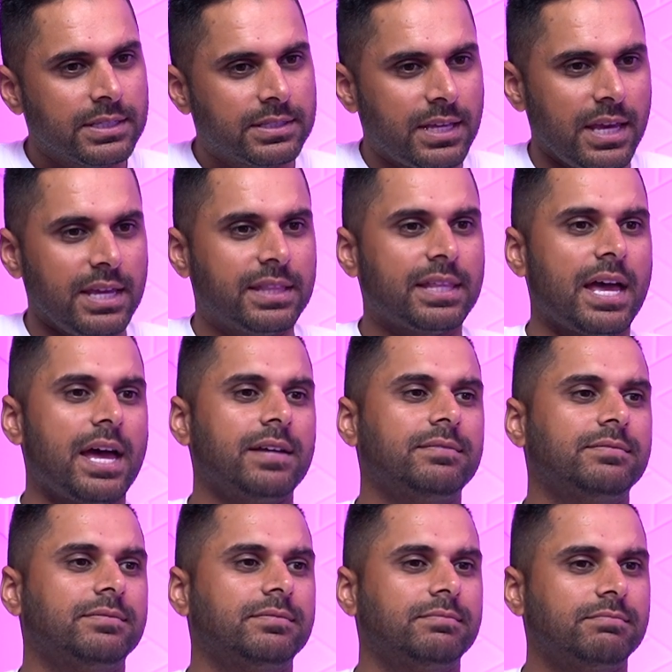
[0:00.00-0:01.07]
take that
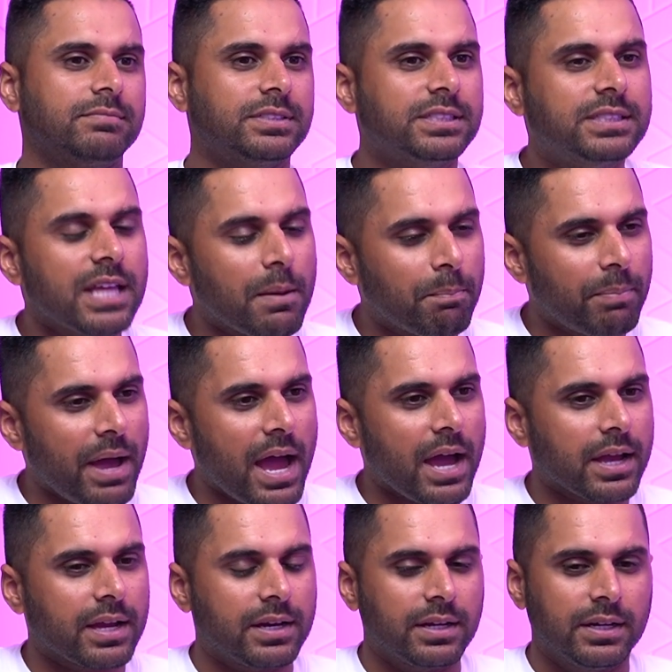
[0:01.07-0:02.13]
step
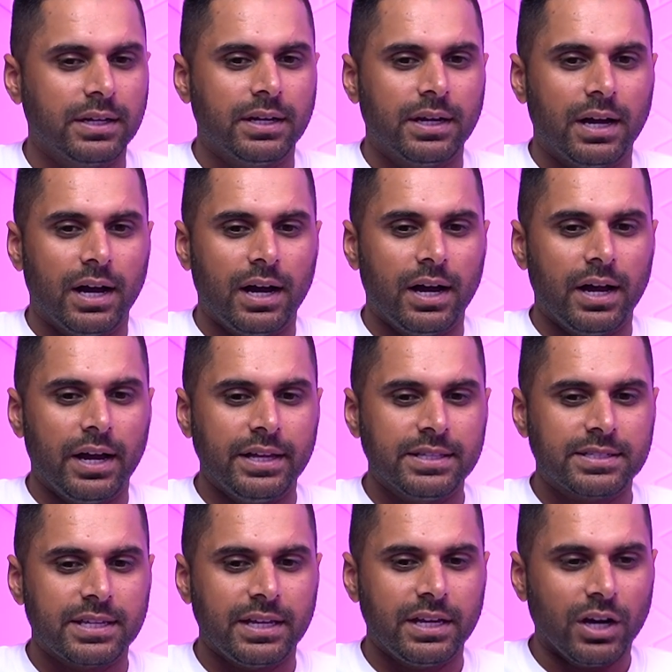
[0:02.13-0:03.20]
back and
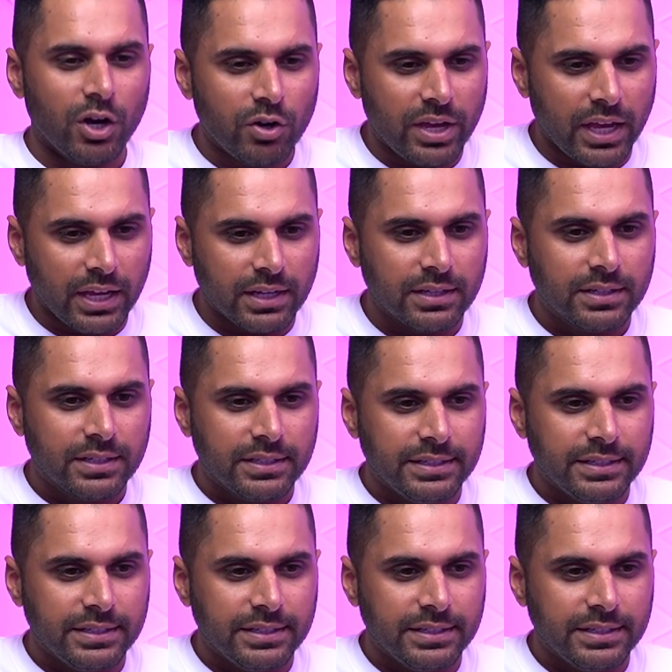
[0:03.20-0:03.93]
say, okay,